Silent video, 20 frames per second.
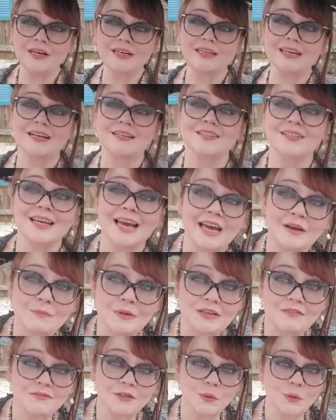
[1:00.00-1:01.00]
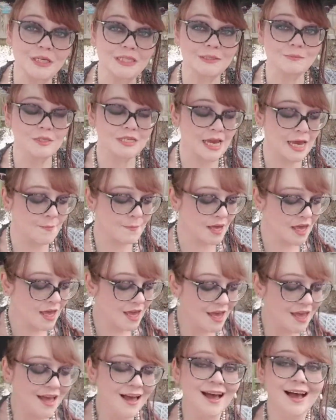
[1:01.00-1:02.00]
and actually have been for quite some time.
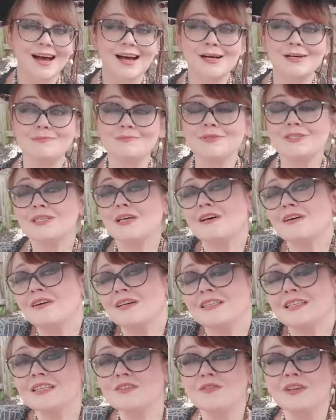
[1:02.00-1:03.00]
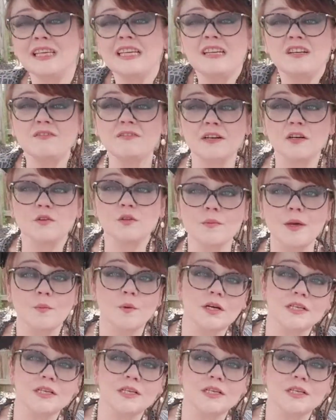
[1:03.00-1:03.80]
So it doesn't really interfere with my work